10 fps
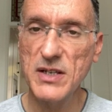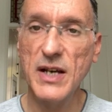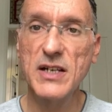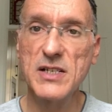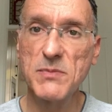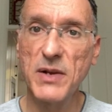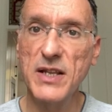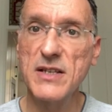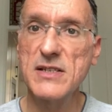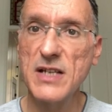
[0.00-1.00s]
and explain
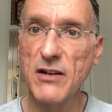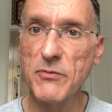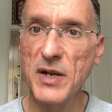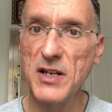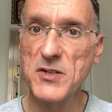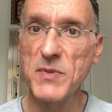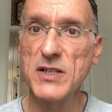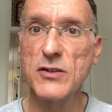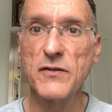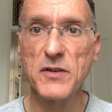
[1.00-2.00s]
the self-management
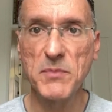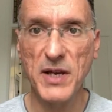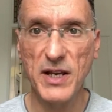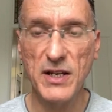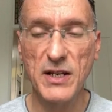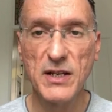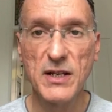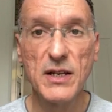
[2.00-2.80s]
of the pain.